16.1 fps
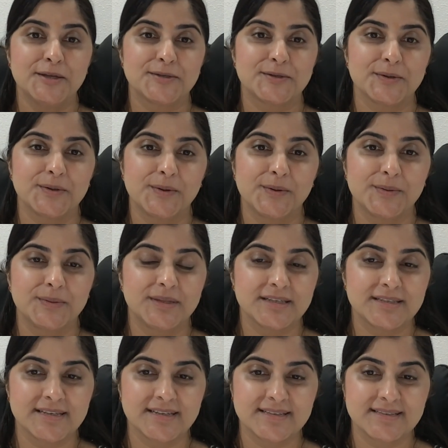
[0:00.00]
So
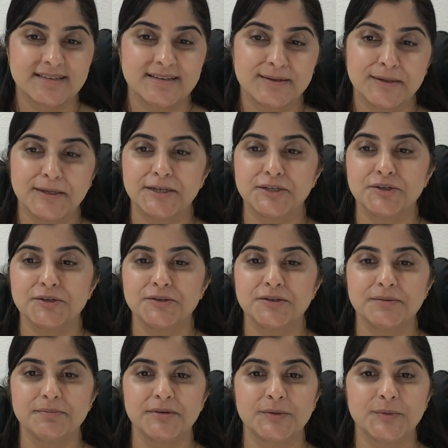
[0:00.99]
this is the
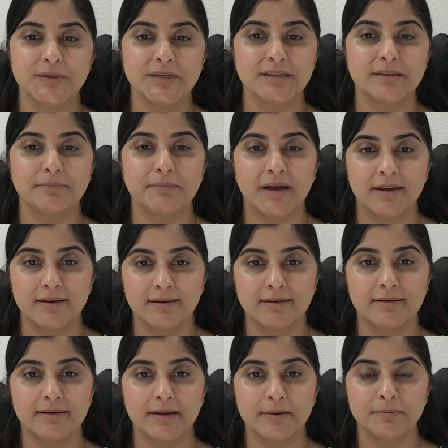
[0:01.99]
relationship between the
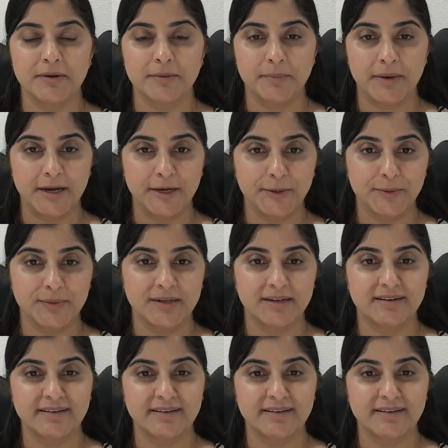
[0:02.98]
parallel and perpendicular